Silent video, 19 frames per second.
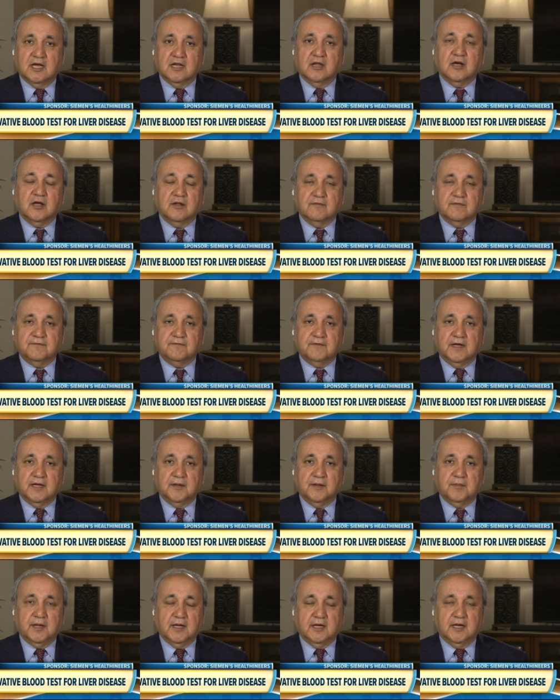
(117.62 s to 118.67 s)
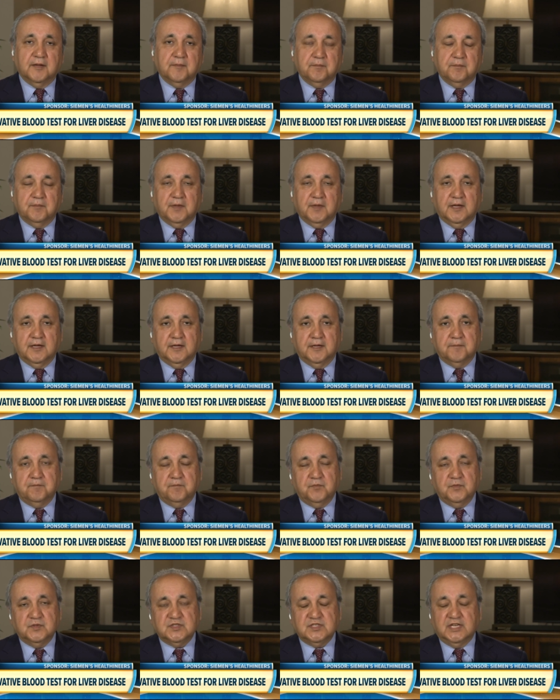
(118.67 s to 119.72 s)
a lot of uh, uh, uh,
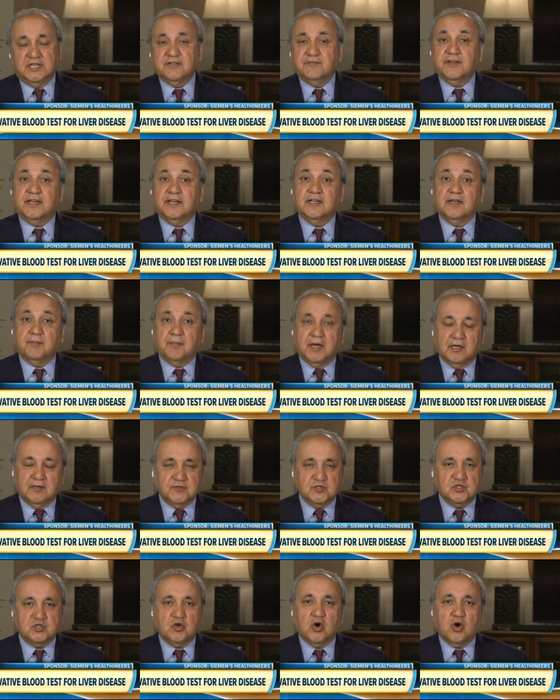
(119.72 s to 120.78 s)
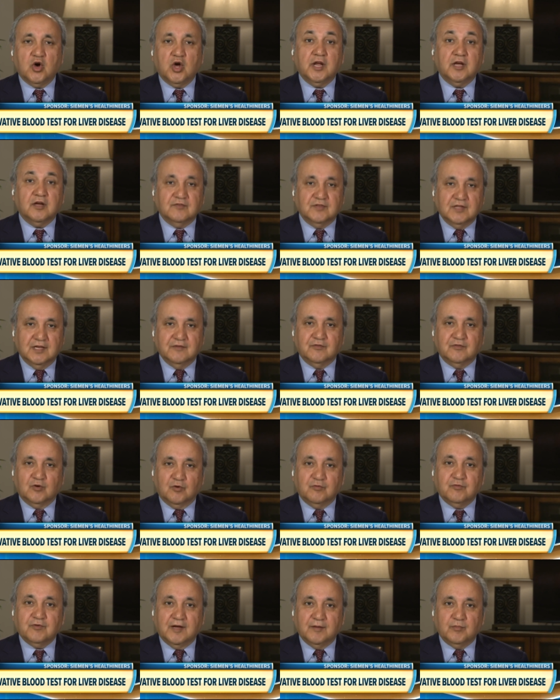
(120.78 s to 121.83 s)
significant amount of scarring of the liver
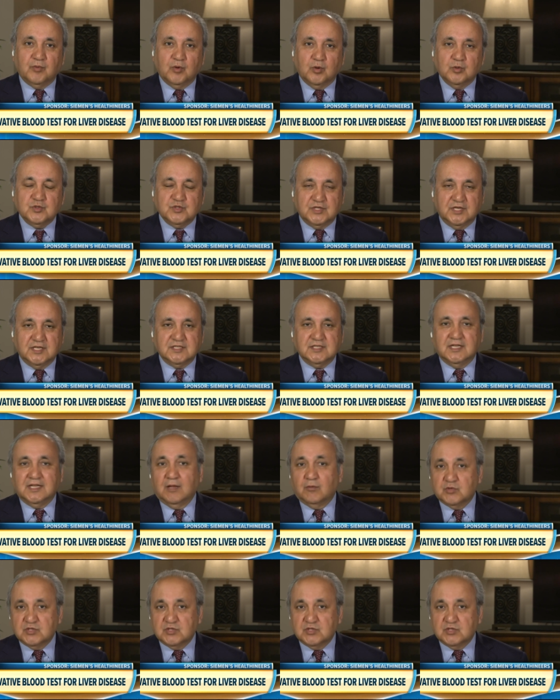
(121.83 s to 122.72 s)
or fibrosis, and